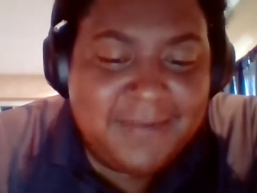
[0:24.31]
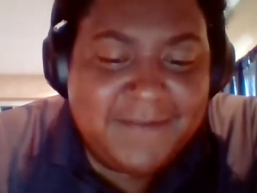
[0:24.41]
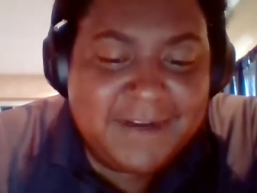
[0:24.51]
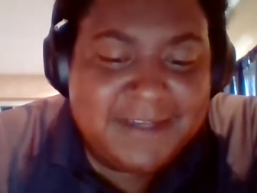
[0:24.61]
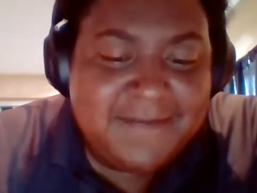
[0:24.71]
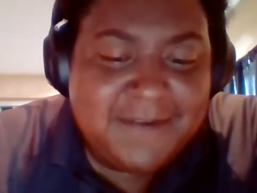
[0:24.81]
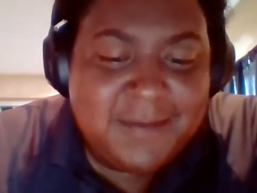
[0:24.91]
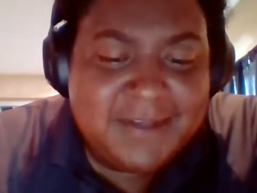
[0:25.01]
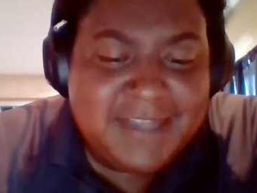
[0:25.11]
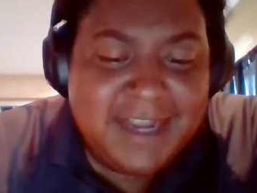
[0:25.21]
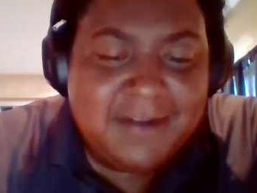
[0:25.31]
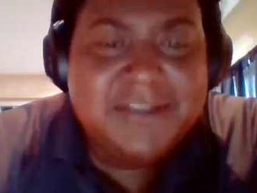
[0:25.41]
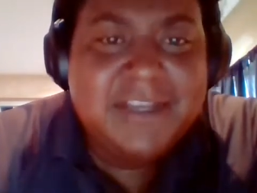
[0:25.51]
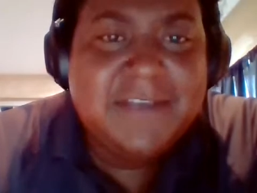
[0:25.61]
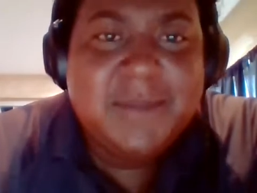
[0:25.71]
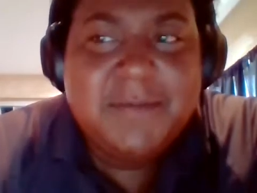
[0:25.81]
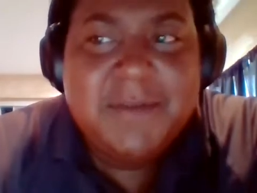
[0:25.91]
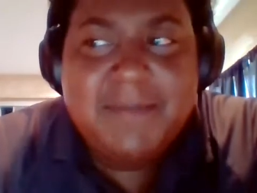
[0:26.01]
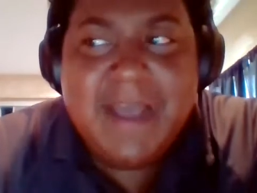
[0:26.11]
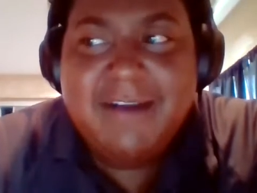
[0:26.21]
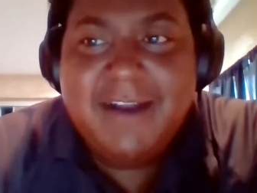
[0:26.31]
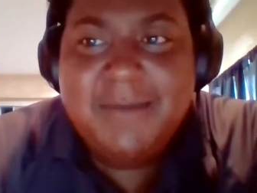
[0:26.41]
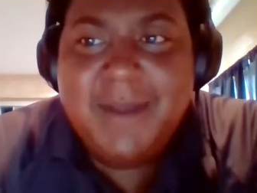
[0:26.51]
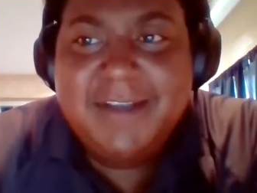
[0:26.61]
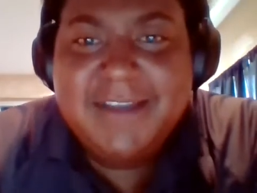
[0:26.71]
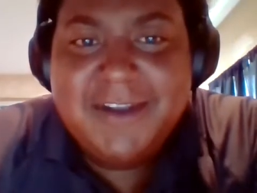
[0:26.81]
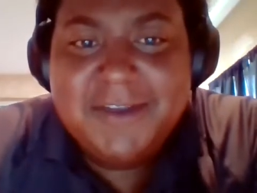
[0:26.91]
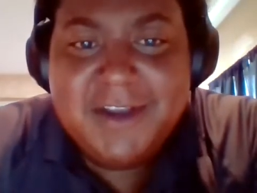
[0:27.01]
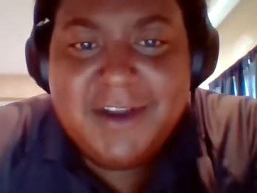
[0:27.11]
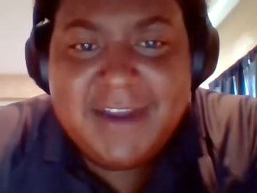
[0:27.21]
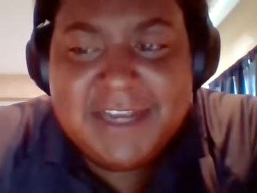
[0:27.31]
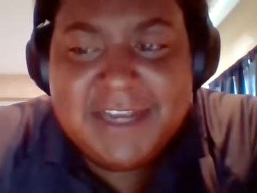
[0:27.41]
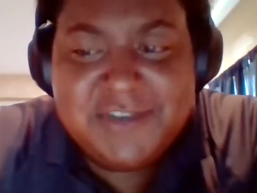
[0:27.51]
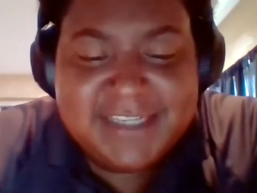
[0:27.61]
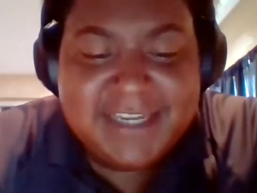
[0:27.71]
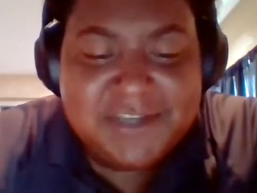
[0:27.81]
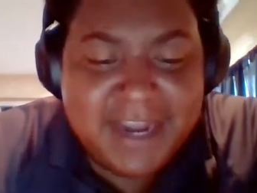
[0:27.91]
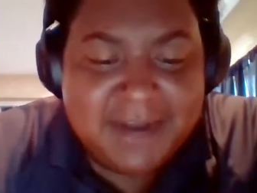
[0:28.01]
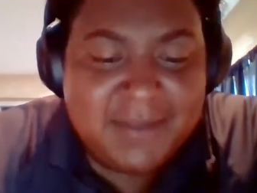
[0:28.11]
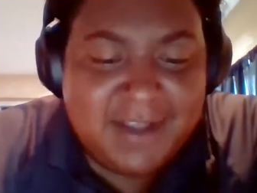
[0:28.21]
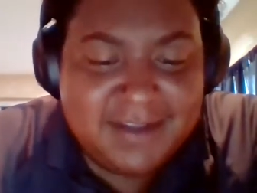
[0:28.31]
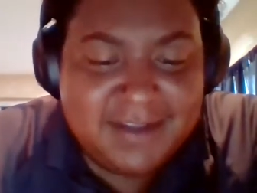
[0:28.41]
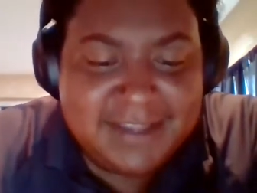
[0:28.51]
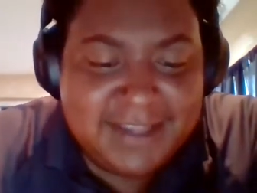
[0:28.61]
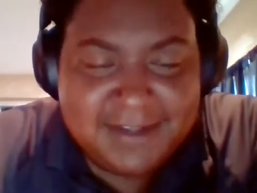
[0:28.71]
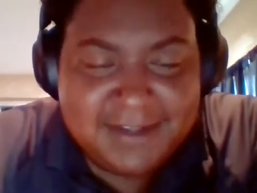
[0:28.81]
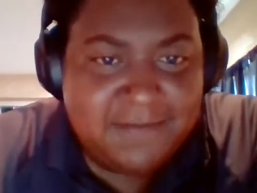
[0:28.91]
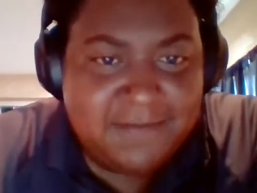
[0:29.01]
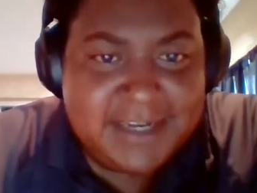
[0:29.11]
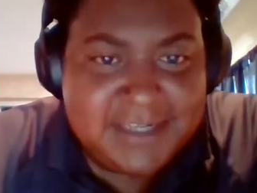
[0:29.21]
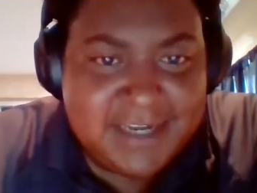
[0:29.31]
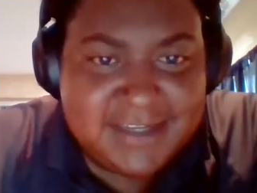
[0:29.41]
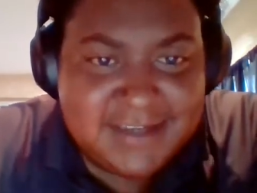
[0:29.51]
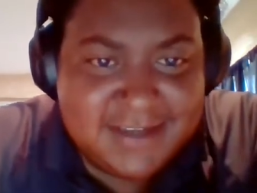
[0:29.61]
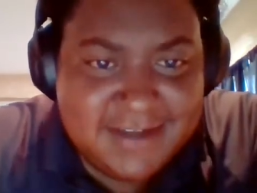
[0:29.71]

First and foremost, Daniel, why don't you give them a little bit of background about, your interest in Dragon Ball and like the whole franchise?